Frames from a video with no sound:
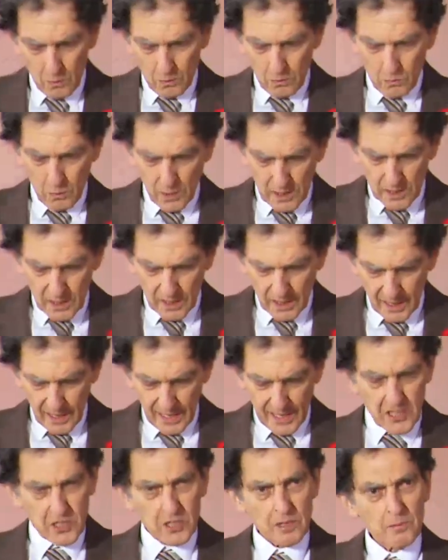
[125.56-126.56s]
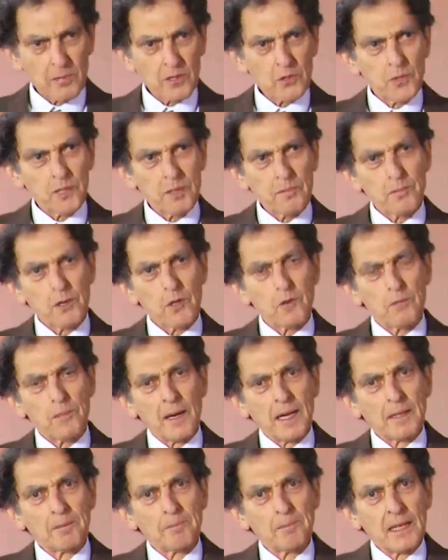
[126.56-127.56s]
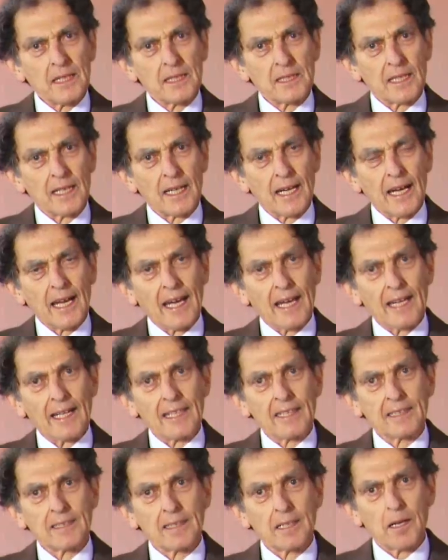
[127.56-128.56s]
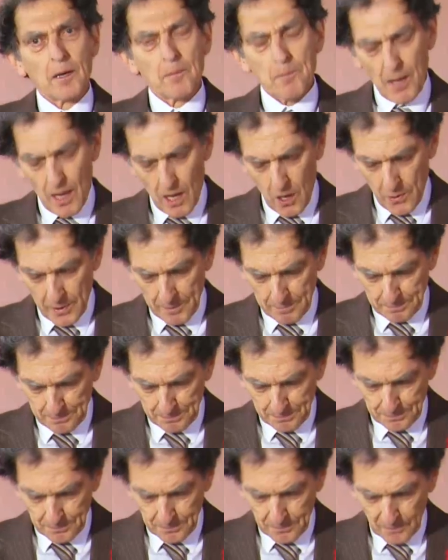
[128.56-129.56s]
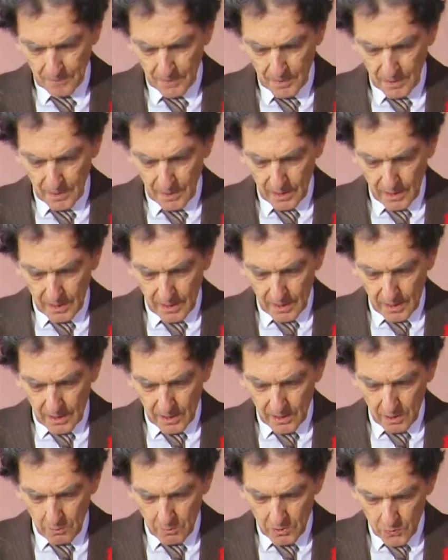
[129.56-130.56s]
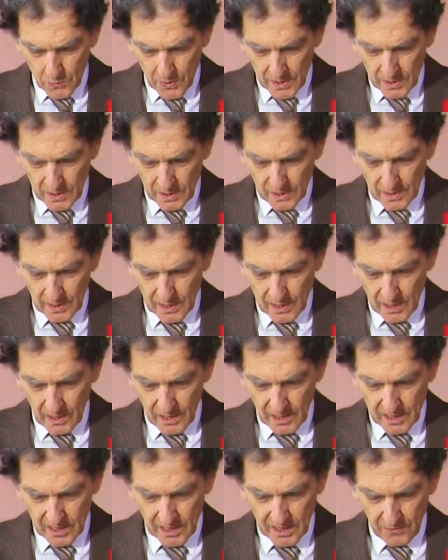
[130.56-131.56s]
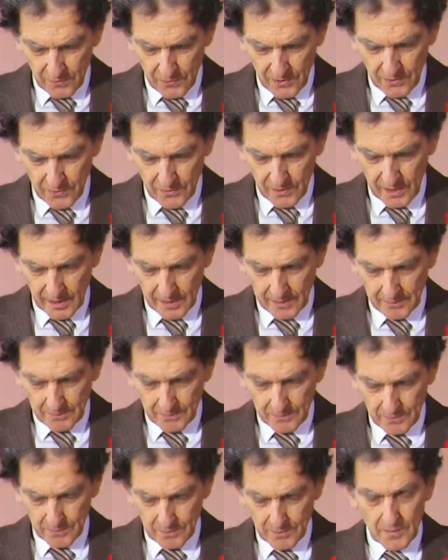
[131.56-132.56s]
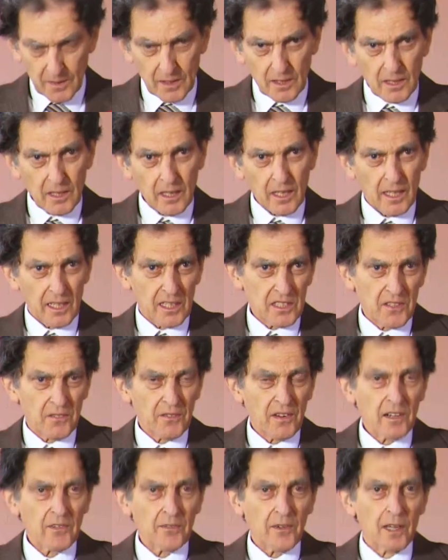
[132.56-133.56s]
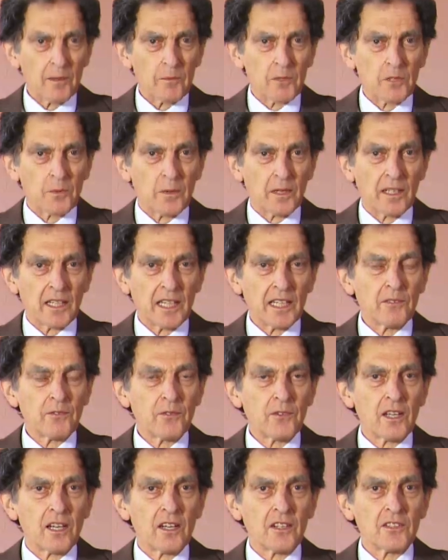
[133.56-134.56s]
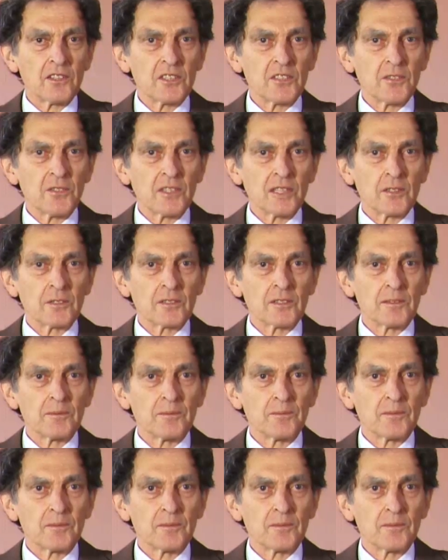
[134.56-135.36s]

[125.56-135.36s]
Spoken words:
what is the connection between Build Back Better and a poem that was written in 1915, and it's a very famous one, In Flanders Field.